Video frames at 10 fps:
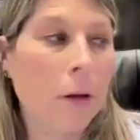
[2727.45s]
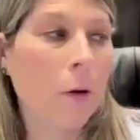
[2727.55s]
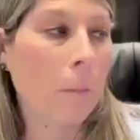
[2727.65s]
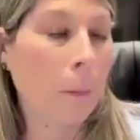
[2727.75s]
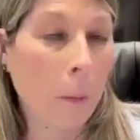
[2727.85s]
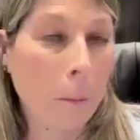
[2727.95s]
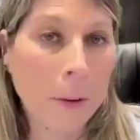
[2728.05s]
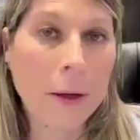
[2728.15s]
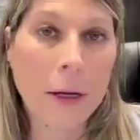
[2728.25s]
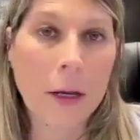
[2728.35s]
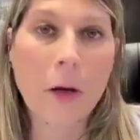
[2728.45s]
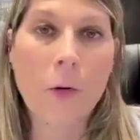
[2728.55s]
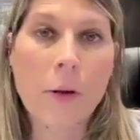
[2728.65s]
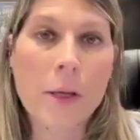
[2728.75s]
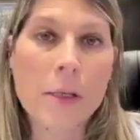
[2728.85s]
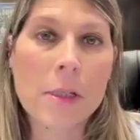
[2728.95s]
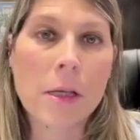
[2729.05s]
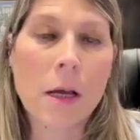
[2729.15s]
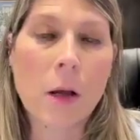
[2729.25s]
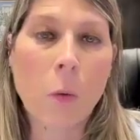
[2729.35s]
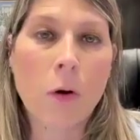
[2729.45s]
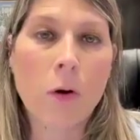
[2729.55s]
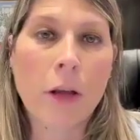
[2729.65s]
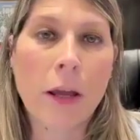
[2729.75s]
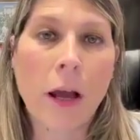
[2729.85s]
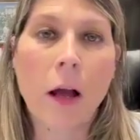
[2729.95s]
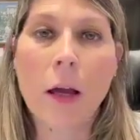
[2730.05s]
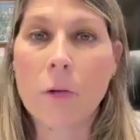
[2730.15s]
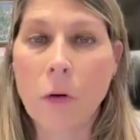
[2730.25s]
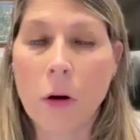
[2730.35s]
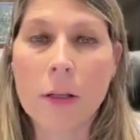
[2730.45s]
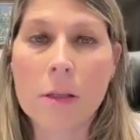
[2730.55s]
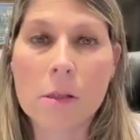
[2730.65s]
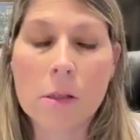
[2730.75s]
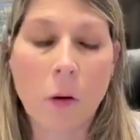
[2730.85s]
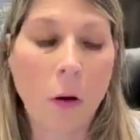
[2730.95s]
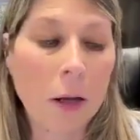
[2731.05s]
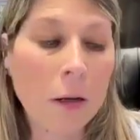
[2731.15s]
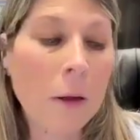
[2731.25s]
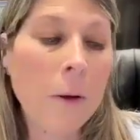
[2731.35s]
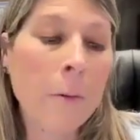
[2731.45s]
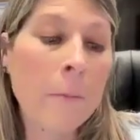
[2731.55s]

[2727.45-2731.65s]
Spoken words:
bombing in areas where they hide rockets and so on.